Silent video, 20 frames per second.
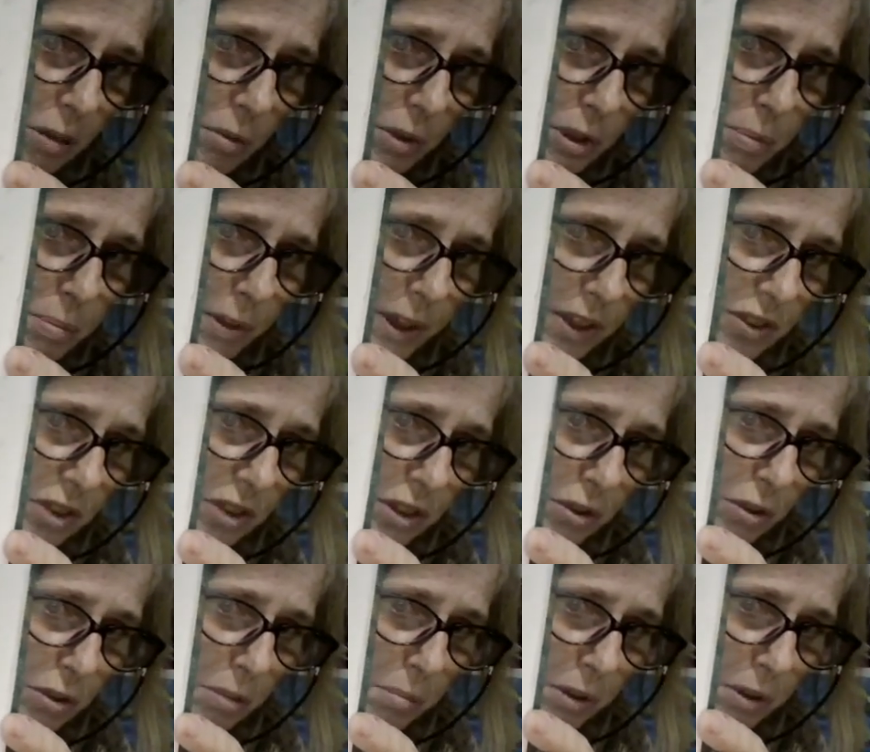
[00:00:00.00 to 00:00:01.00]
Which breaks
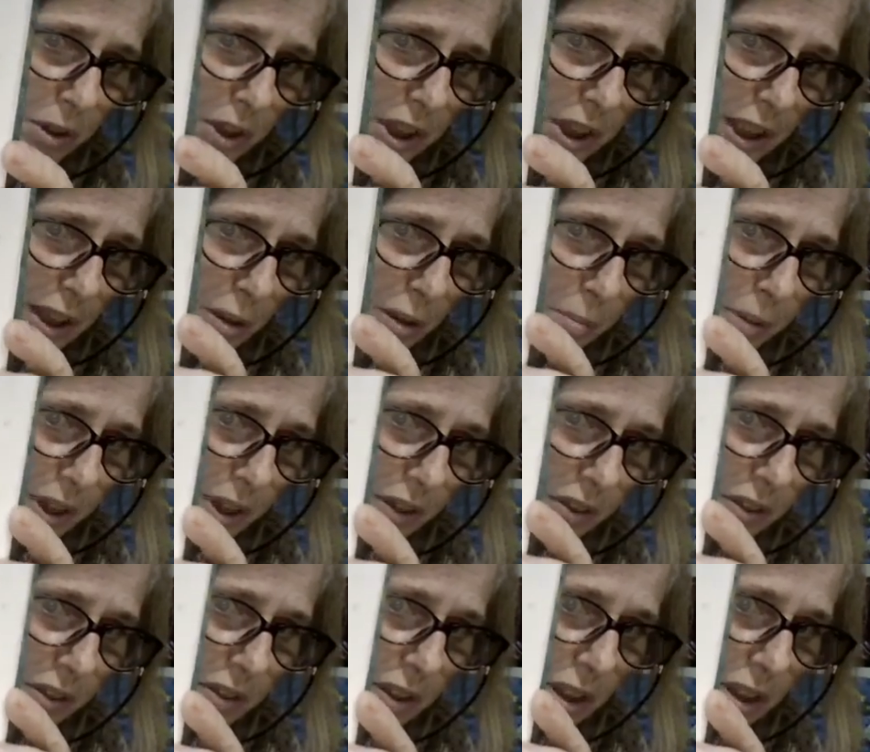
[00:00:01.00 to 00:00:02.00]
into a million little
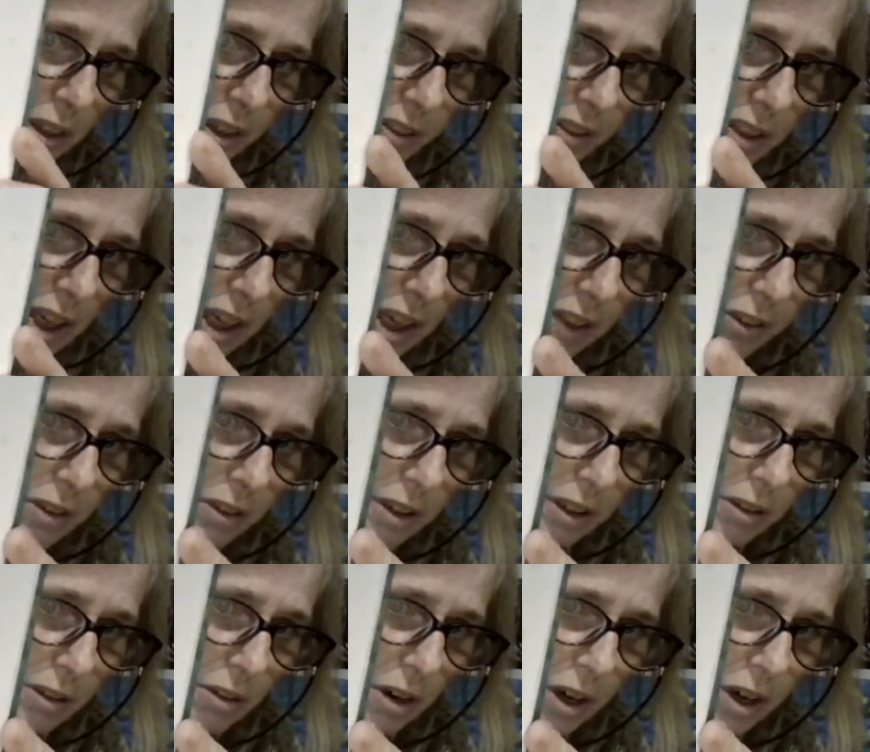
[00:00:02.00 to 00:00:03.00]
pieces and lots of other
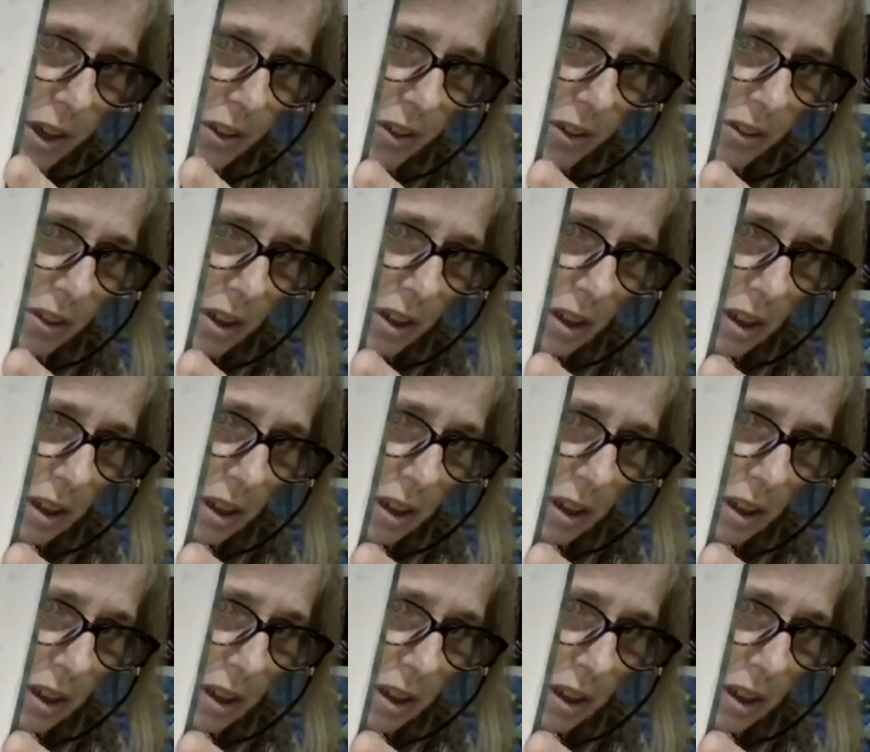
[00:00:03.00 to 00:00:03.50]
little hearts.